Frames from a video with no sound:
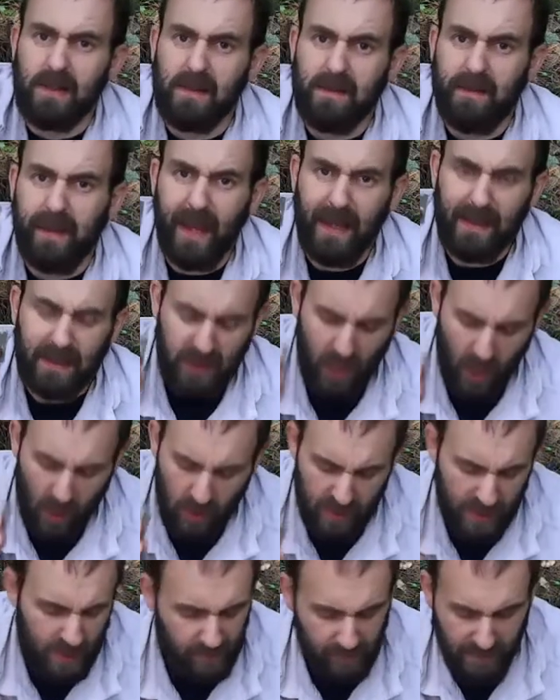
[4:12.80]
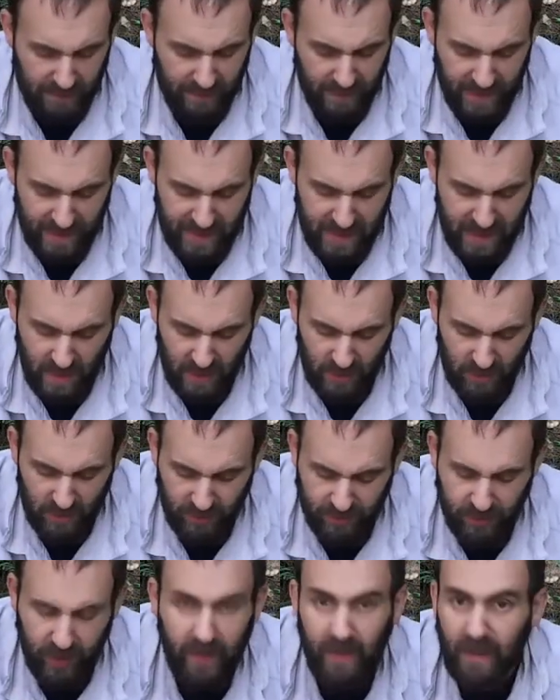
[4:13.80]
that's only going to be really
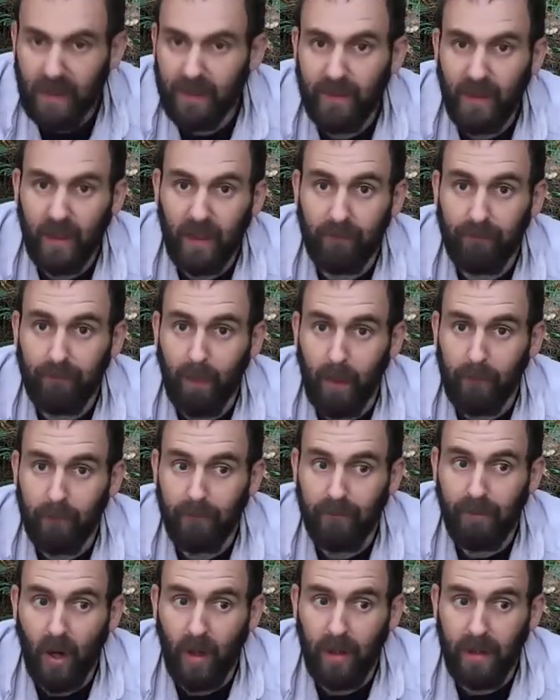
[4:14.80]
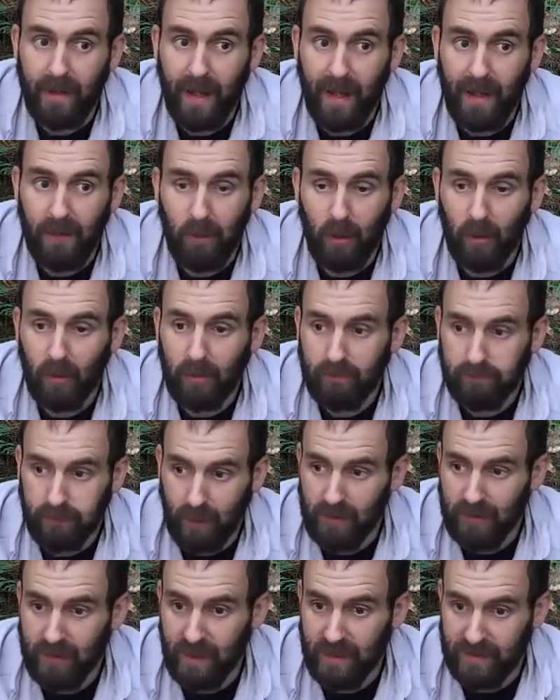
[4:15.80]
used if you're going to find an animal,
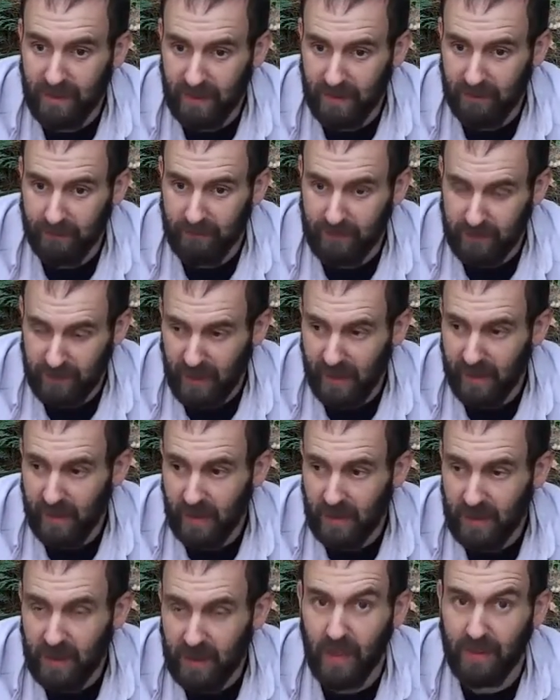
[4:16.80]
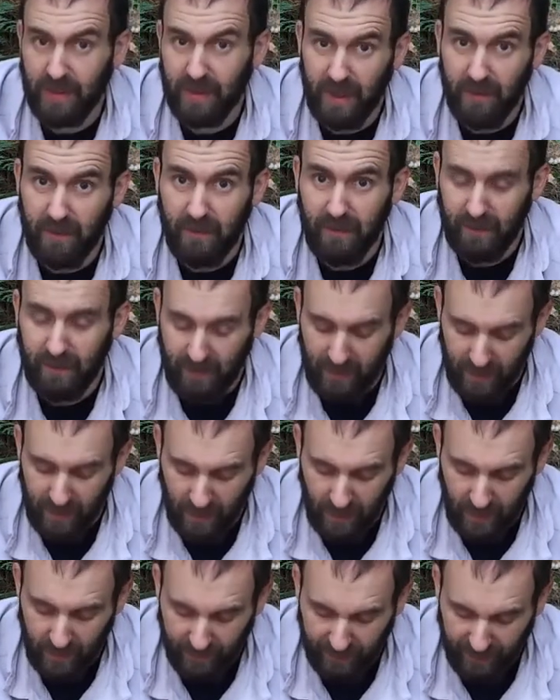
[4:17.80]
process it, skin it, gut it
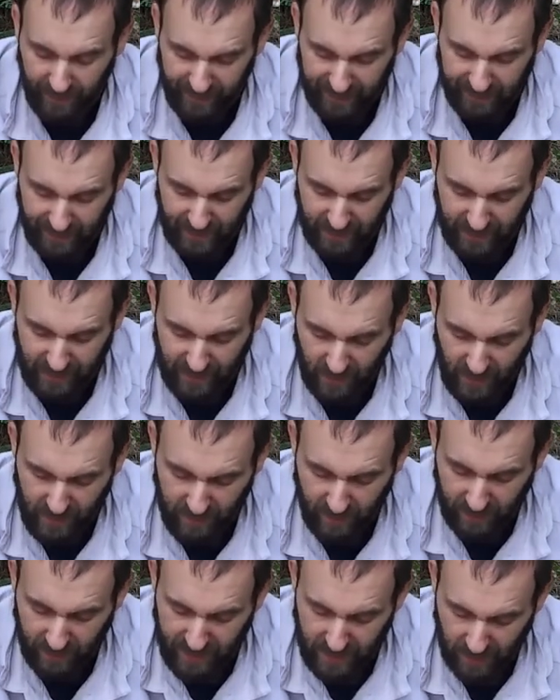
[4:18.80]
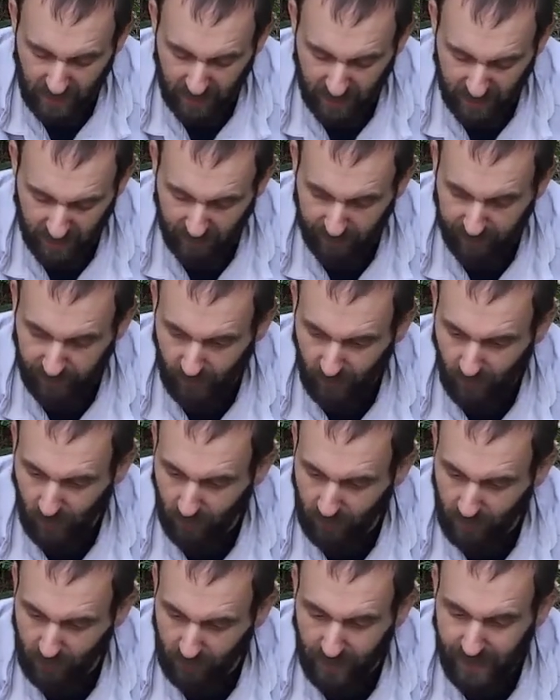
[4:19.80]
over there. So that's the only really use for
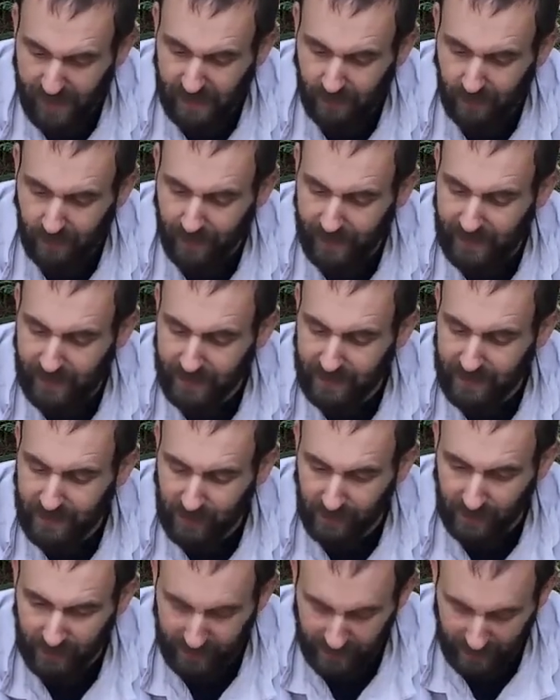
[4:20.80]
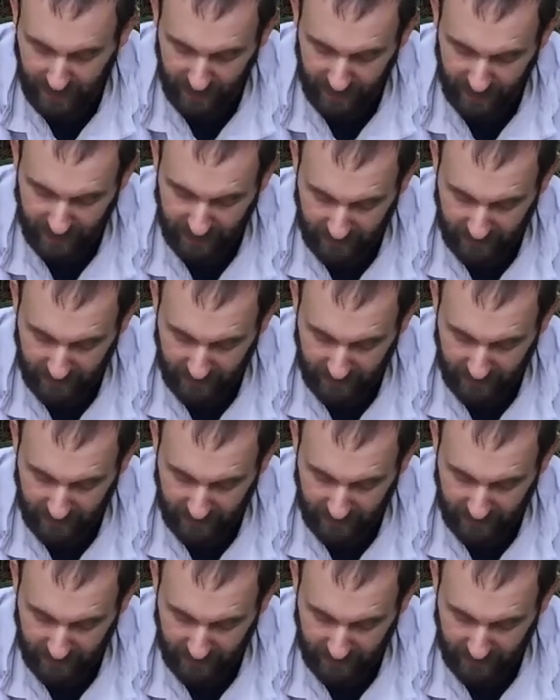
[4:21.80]
the razor blade, unless you're going to cut